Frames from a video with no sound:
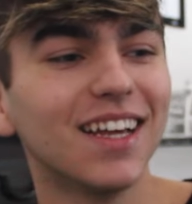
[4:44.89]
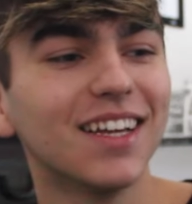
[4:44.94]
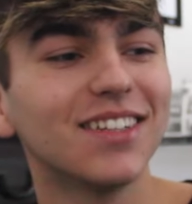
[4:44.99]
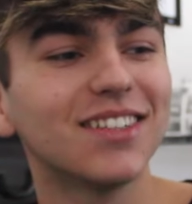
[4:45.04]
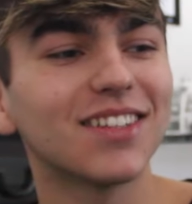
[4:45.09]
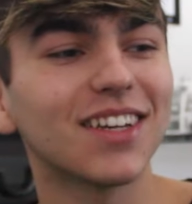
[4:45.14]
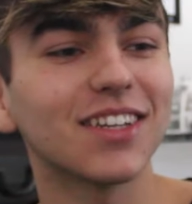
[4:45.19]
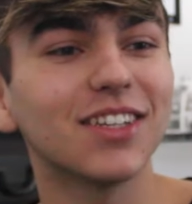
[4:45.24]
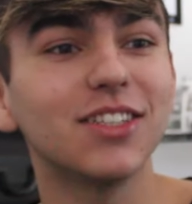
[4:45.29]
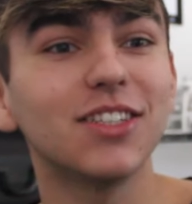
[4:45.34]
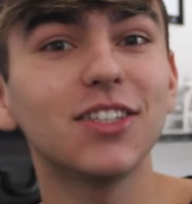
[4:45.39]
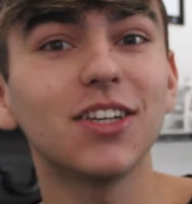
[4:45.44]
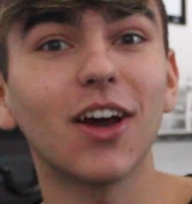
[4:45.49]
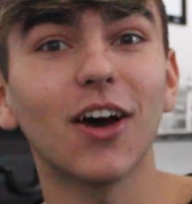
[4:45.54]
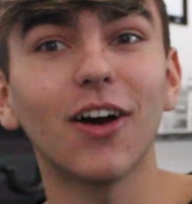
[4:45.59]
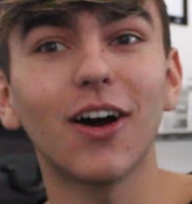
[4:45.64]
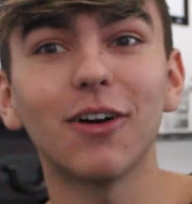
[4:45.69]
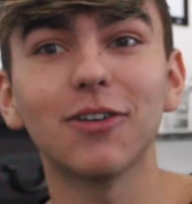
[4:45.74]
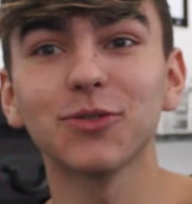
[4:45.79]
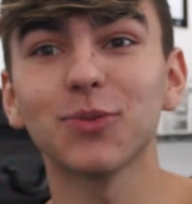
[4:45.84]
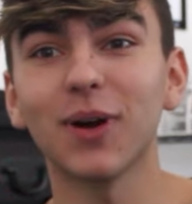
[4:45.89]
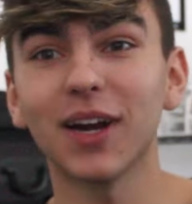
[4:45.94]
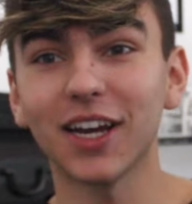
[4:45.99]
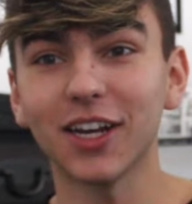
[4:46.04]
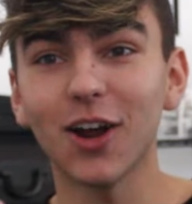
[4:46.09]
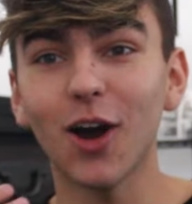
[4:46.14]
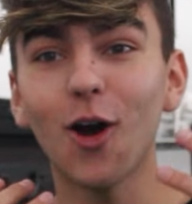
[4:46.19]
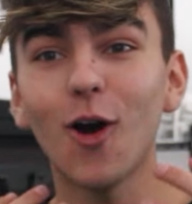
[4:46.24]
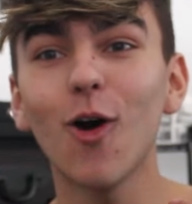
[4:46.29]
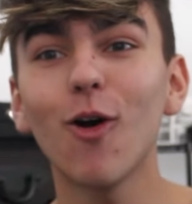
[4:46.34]
She's like, yo, I was wearing
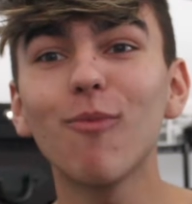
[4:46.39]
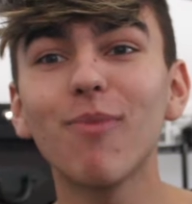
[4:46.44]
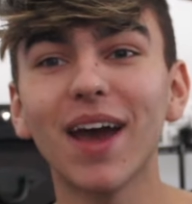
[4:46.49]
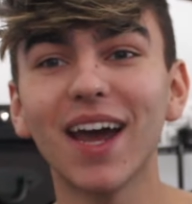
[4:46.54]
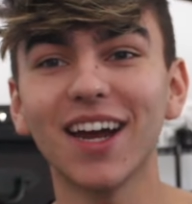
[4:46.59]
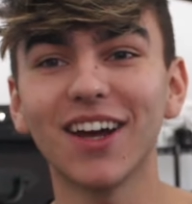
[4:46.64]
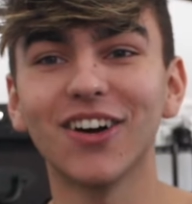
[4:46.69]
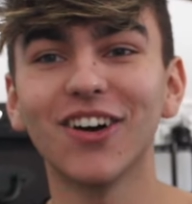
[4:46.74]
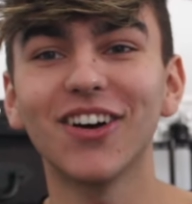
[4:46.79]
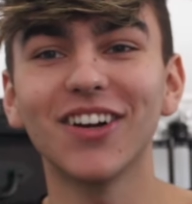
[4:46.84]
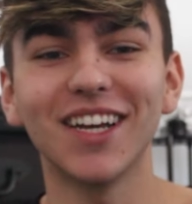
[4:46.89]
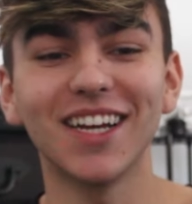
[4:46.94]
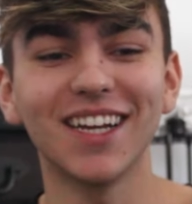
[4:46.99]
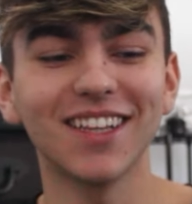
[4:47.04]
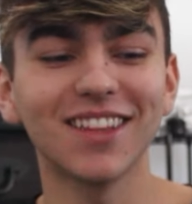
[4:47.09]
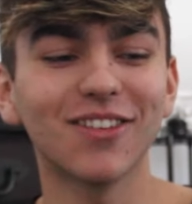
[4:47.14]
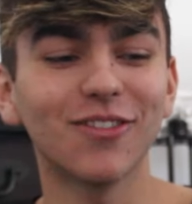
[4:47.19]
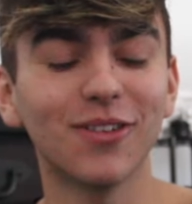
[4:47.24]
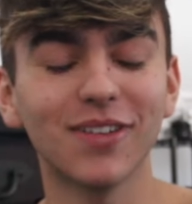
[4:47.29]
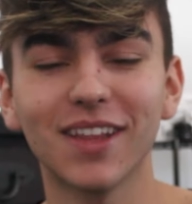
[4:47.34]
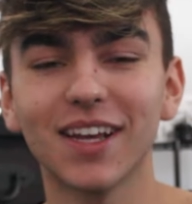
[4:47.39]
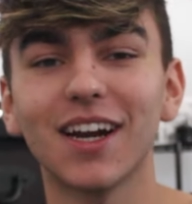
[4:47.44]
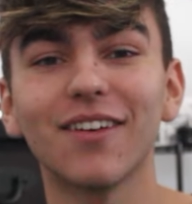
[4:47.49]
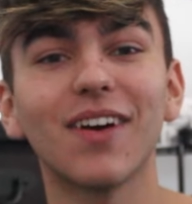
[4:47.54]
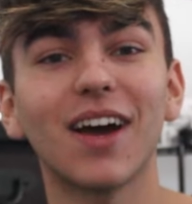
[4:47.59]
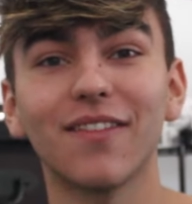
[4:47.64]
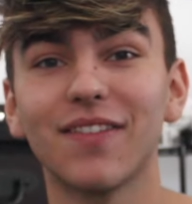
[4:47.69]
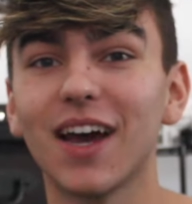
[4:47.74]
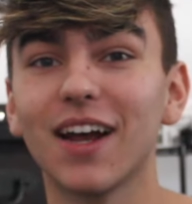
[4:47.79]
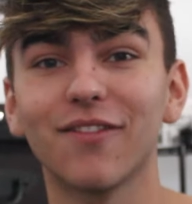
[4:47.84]
an Obey hoodie, the one that
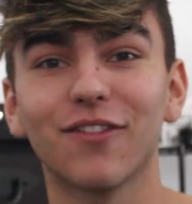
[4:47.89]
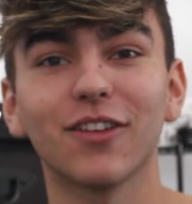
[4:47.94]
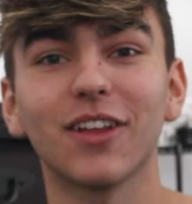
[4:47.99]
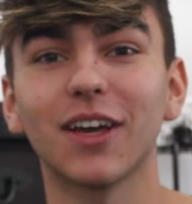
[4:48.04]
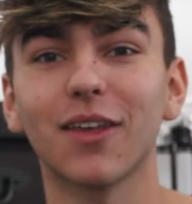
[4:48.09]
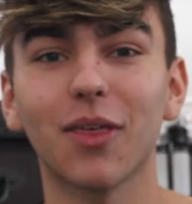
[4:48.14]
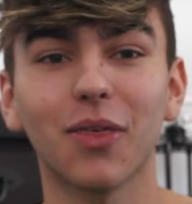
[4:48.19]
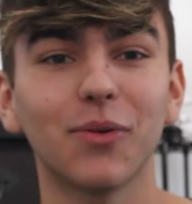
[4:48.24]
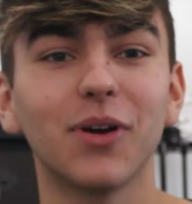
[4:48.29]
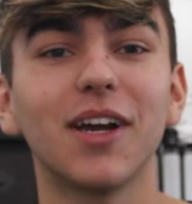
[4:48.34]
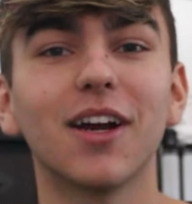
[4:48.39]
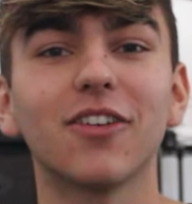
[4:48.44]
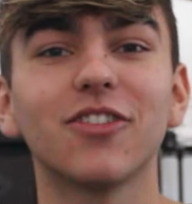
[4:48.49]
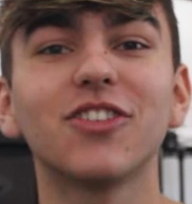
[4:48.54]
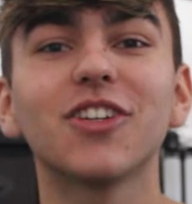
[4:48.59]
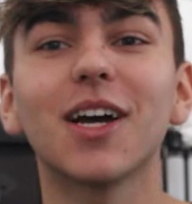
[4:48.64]
I've had for like 3 years.